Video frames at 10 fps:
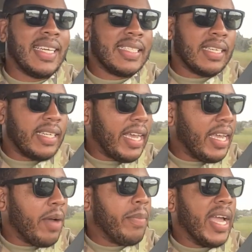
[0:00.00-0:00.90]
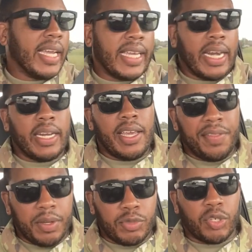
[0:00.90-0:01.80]
Today I'm back at it in
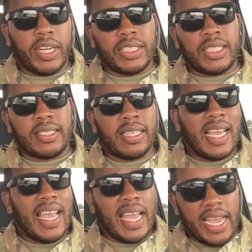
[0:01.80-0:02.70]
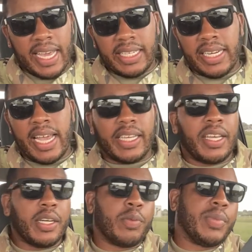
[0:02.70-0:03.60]
them trenches, handling that
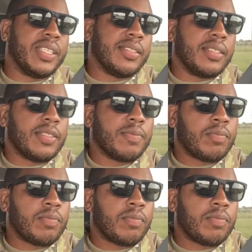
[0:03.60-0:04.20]
kingdom business.